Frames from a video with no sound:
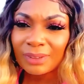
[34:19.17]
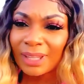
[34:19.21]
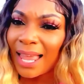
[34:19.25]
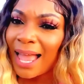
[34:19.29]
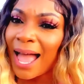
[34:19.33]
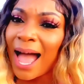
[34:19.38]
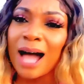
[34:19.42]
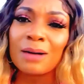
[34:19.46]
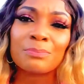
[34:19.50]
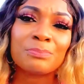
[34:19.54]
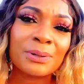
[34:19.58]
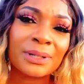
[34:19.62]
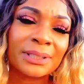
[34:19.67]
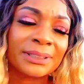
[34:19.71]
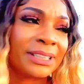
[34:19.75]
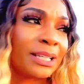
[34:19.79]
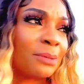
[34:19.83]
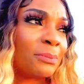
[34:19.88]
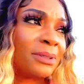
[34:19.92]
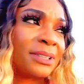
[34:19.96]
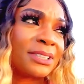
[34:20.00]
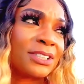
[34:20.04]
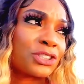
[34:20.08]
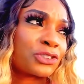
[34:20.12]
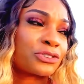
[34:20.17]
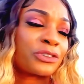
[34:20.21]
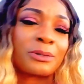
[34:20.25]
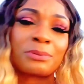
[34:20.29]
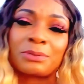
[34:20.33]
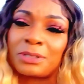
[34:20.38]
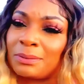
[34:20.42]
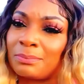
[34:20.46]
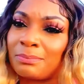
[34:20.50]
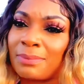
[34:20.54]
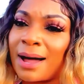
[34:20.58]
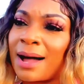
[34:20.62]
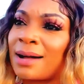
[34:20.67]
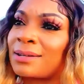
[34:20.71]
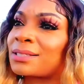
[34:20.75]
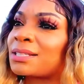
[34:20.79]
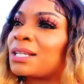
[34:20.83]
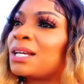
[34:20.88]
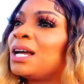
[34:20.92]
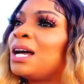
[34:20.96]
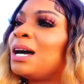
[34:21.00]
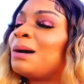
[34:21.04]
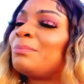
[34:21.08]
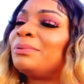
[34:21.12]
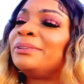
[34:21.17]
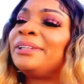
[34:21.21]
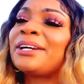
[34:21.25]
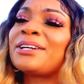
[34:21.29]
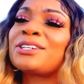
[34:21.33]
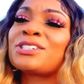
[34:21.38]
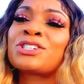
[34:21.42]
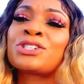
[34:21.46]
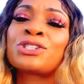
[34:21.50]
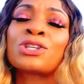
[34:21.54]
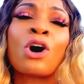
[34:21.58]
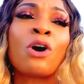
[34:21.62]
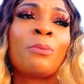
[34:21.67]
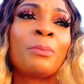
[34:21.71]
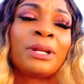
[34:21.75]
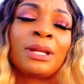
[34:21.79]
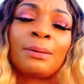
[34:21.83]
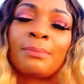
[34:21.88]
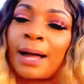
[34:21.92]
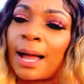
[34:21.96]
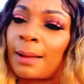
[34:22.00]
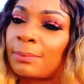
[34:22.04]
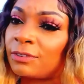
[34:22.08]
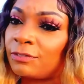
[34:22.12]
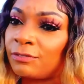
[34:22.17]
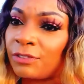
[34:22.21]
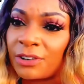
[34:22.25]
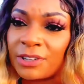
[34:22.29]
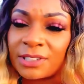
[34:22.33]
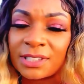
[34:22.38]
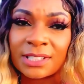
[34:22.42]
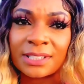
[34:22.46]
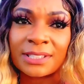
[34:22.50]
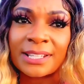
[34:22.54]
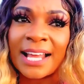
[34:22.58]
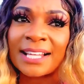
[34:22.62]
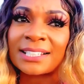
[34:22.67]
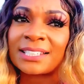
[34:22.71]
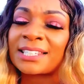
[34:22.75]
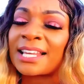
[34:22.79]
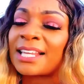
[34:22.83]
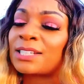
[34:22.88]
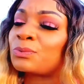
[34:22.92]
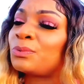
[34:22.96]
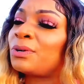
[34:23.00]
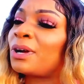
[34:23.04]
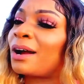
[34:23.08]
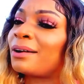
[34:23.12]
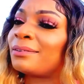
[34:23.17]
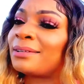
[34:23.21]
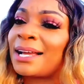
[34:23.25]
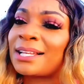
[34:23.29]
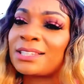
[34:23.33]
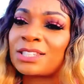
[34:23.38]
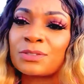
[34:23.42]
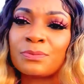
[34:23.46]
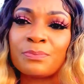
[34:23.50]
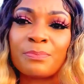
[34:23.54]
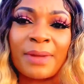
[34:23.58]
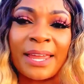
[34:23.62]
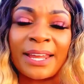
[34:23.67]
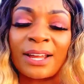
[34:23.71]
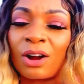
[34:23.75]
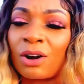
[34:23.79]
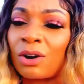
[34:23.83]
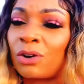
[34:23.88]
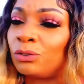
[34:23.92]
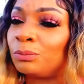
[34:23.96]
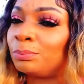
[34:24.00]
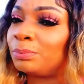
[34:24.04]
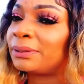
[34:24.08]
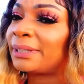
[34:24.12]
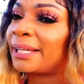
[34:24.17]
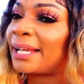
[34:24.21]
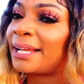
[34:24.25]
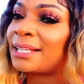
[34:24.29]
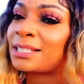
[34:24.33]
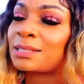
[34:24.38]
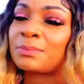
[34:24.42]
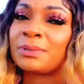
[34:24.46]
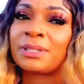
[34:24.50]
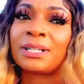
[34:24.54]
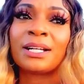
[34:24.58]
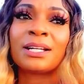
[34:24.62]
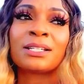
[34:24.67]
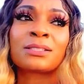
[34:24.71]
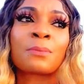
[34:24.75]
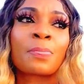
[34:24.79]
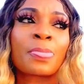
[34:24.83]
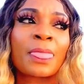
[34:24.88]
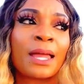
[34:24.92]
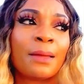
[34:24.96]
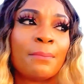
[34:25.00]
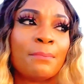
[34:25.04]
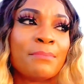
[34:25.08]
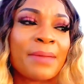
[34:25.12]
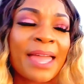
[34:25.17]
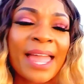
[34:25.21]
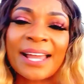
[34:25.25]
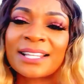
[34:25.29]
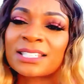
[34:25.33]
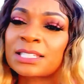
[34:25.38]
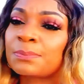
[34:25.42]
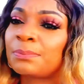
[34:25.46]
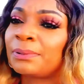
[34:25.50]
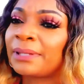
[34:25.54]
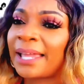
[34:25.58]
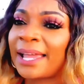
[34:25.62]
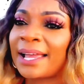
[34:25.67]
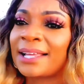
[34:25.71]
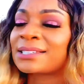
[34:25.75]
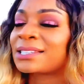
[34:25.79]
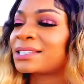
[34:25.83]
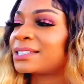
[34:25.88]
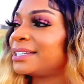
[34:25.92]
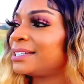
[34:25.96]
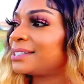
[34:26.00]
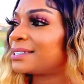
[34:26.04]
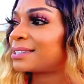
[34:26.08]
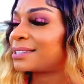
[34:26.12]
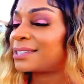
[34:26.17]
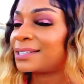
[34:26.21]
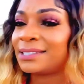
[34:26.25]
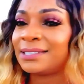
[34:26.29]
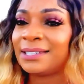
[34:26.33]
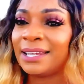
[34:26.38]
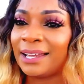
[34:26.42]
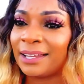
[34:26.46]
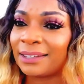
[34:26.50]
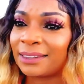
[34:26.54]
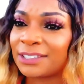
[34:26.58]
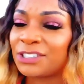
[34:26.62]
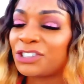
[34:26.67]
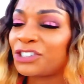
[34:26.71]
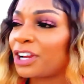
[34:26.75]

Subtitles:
I'll put them in the description box, but there are so many Bible verses that says we are not to make our own plans, because man's plans leads to death.